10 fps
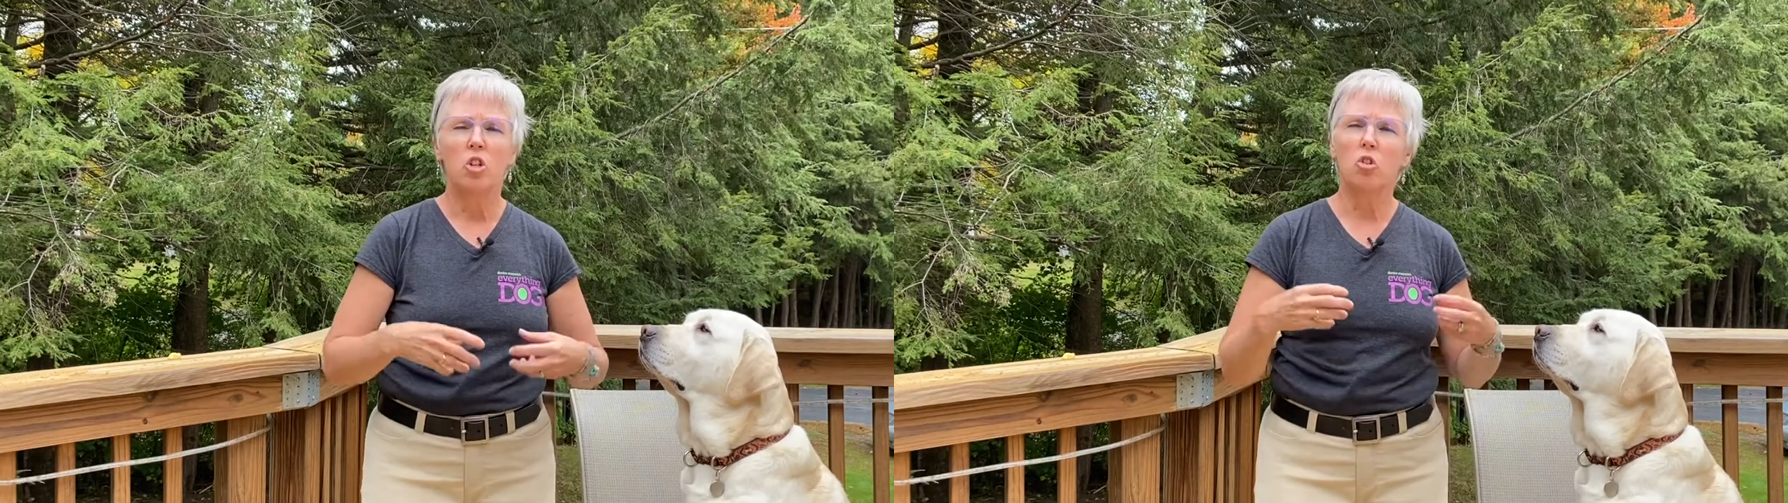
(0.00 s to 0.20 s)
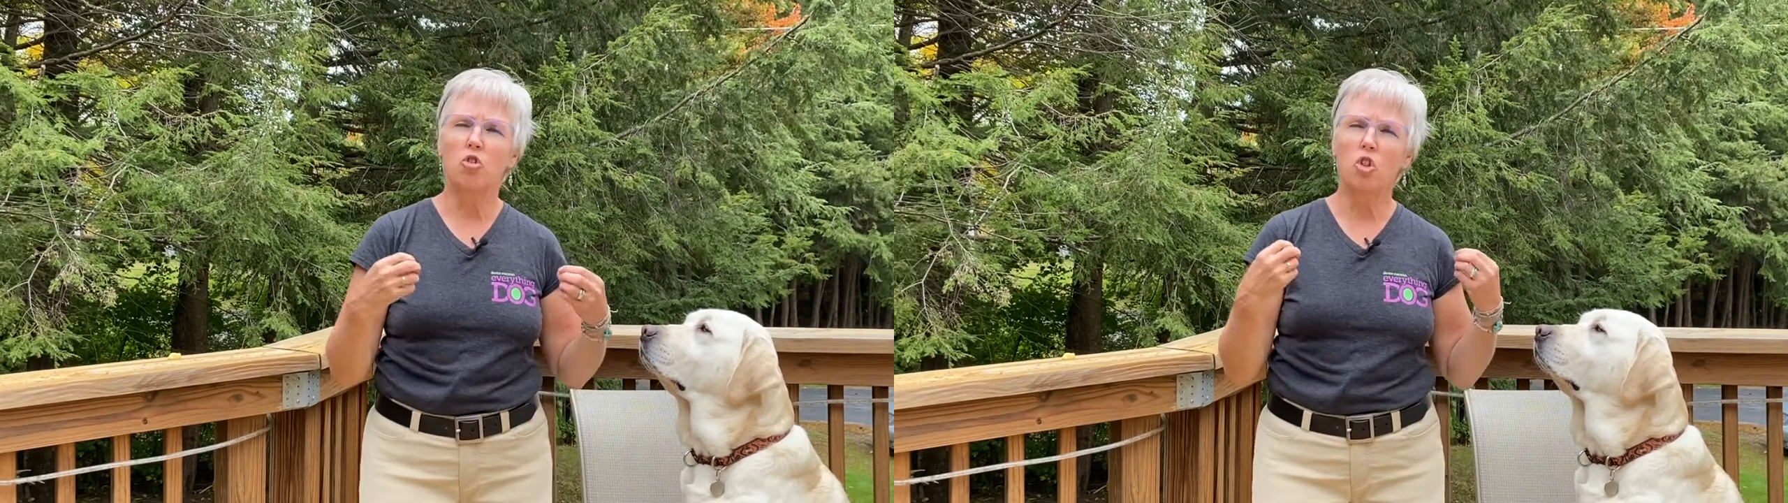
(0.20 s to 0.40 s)

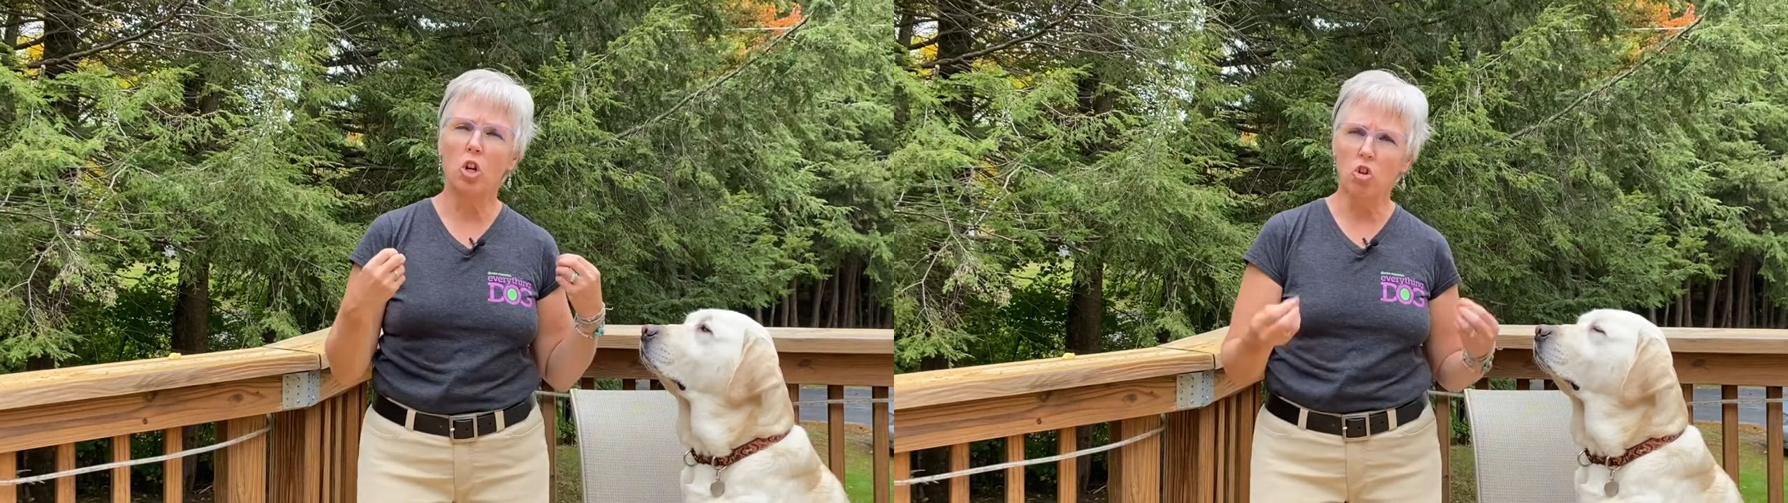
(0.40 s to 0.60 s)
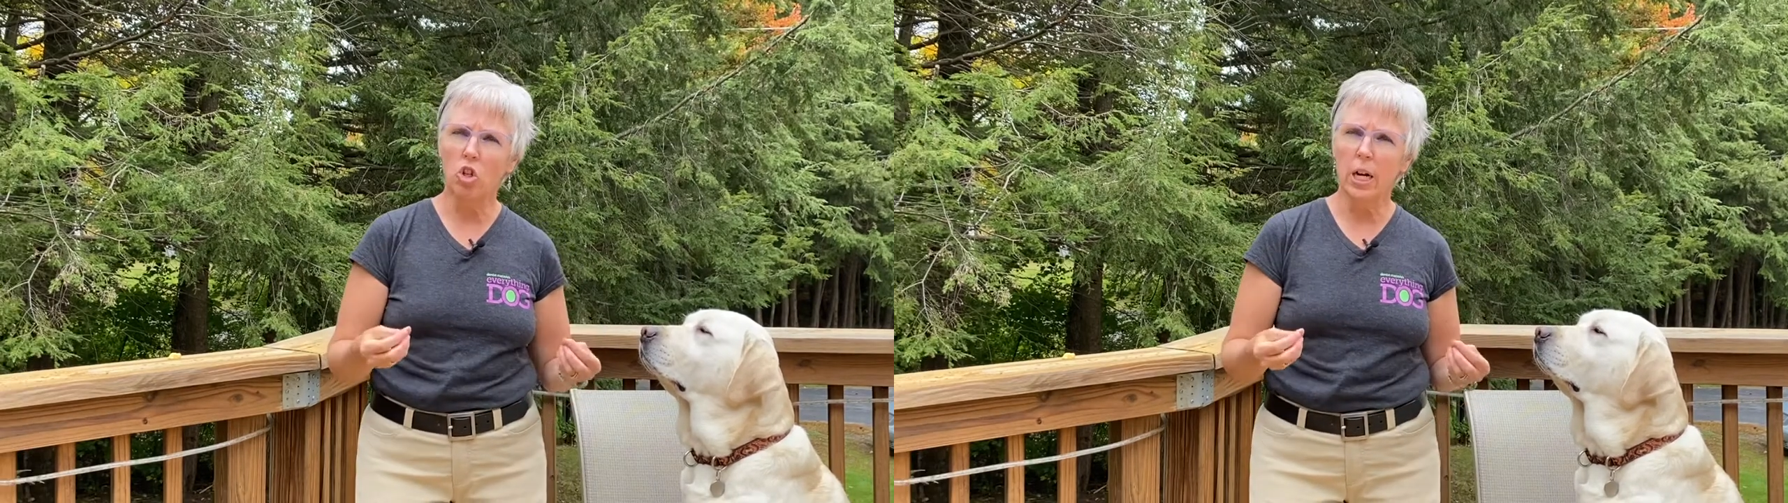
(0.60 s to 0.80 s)

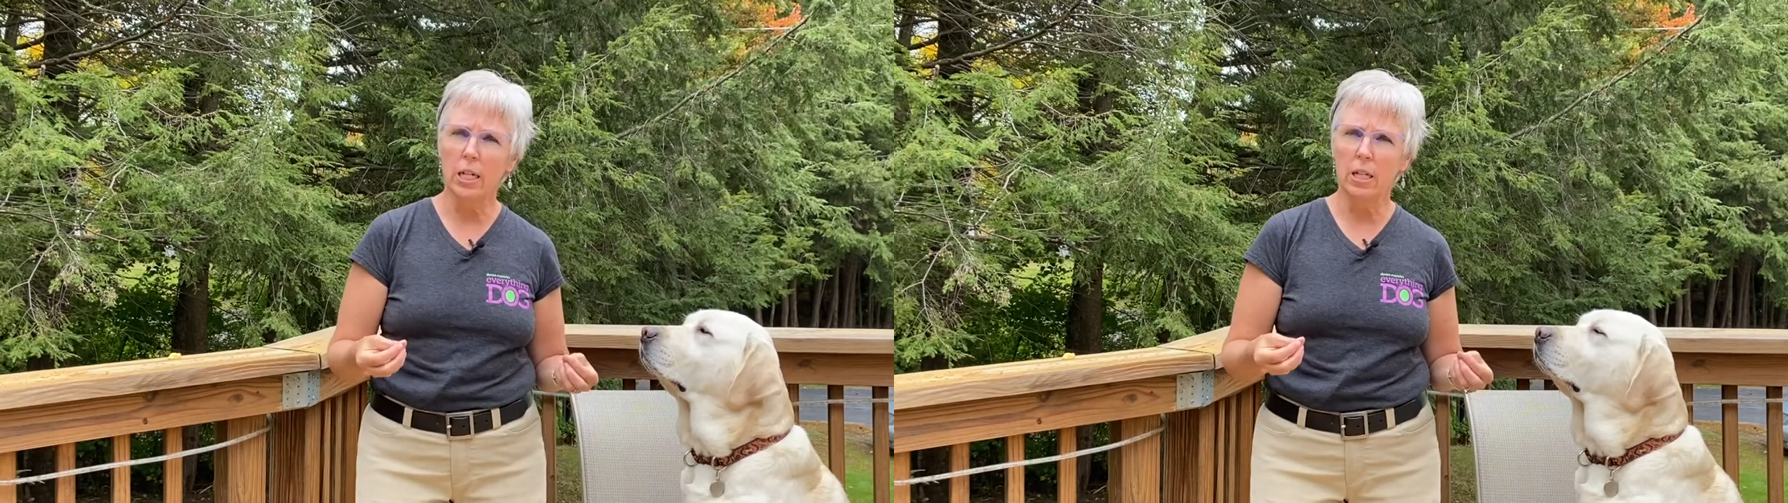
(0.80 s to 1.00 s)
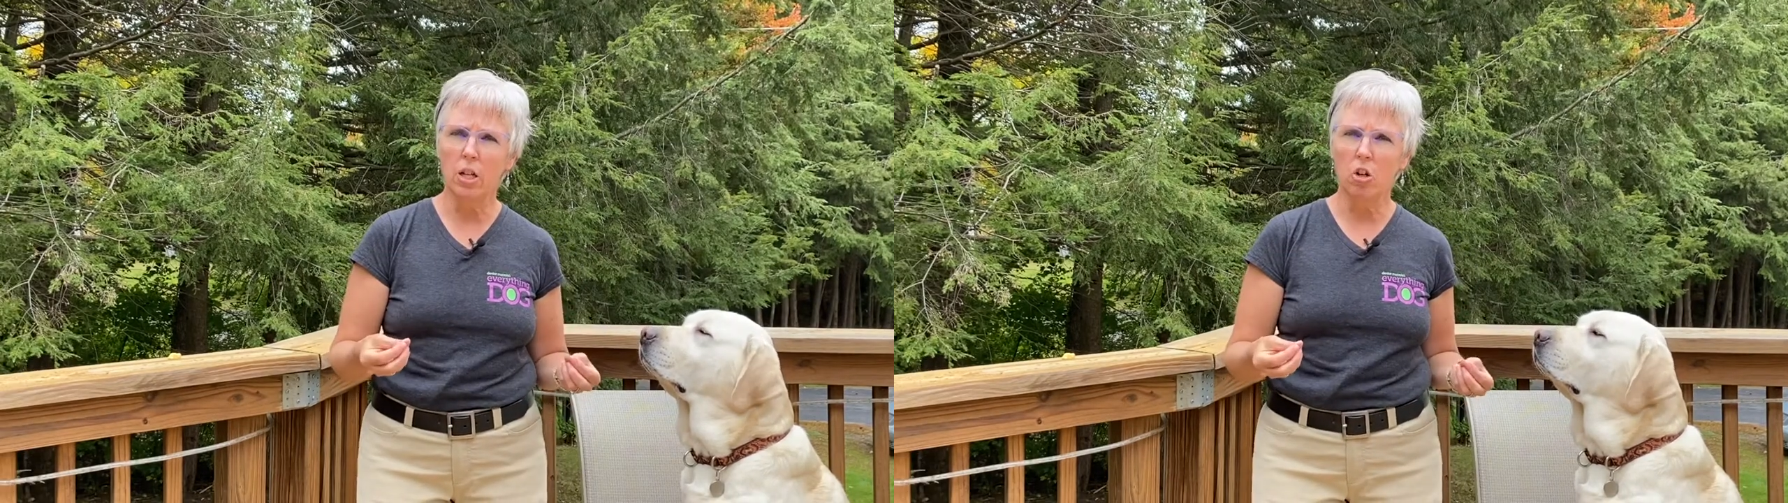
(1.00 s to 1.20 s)

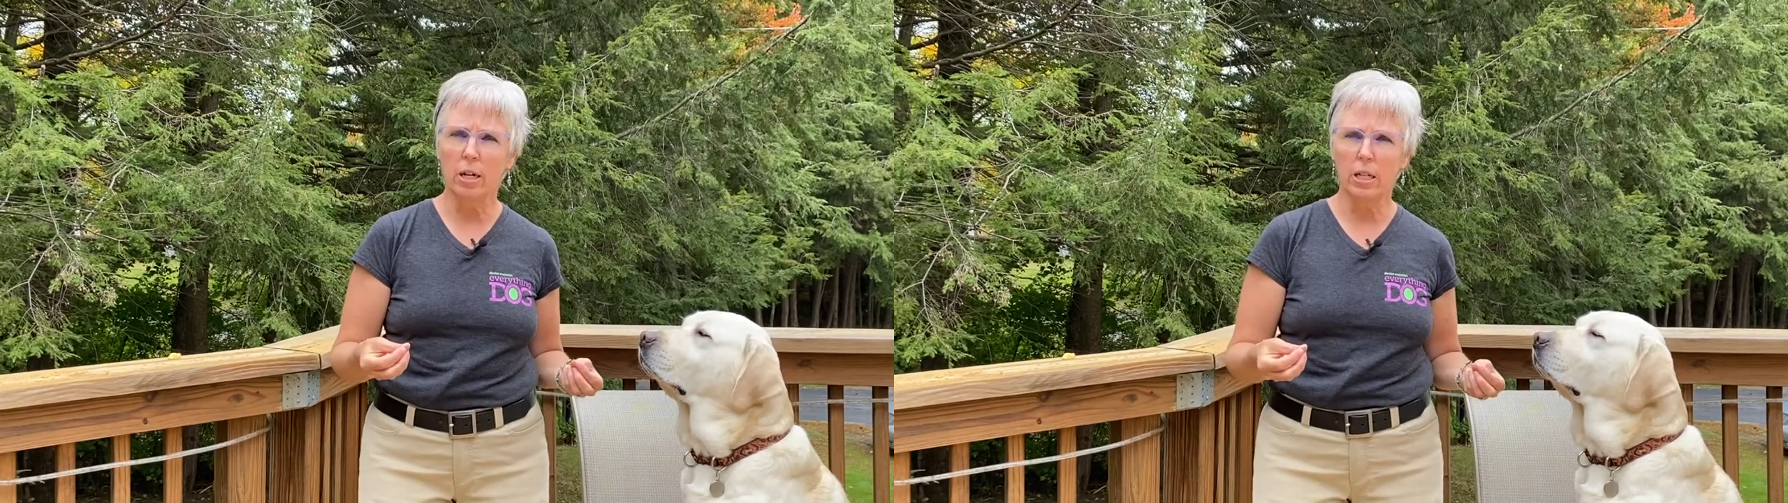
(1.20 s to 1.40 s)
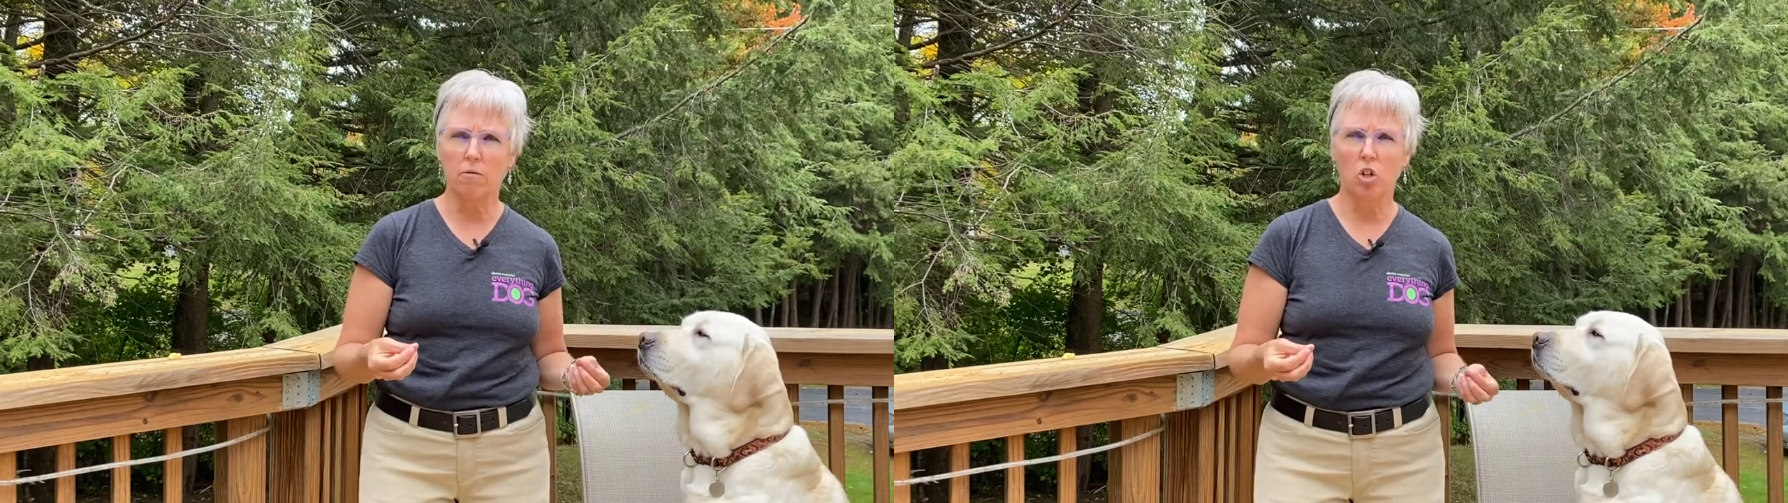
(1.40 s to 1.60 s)
socializing the
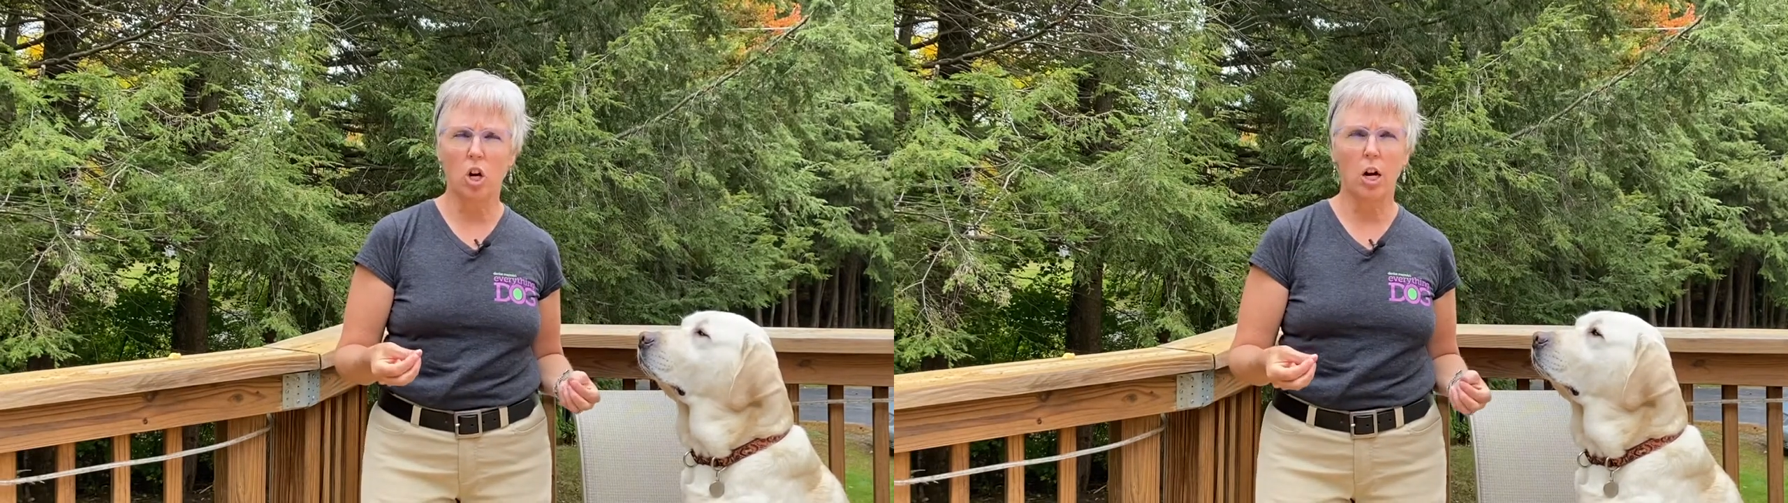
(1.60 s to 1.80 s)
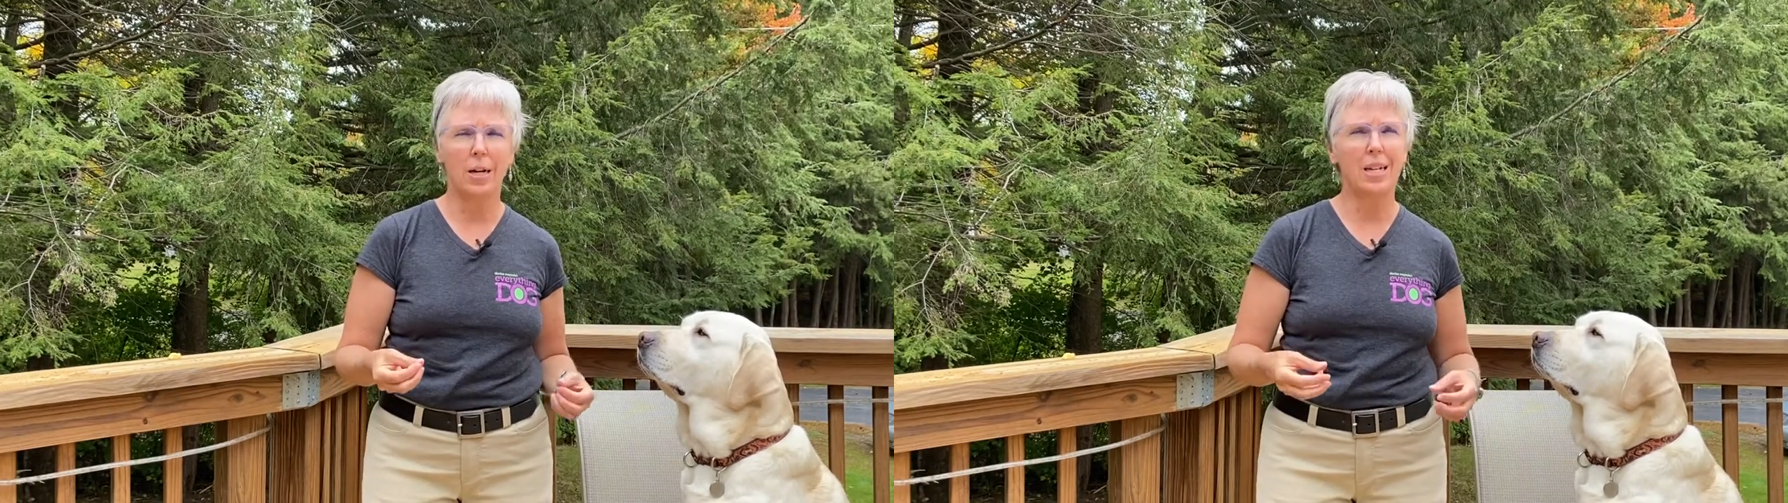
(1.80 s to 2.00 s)
aggressive dog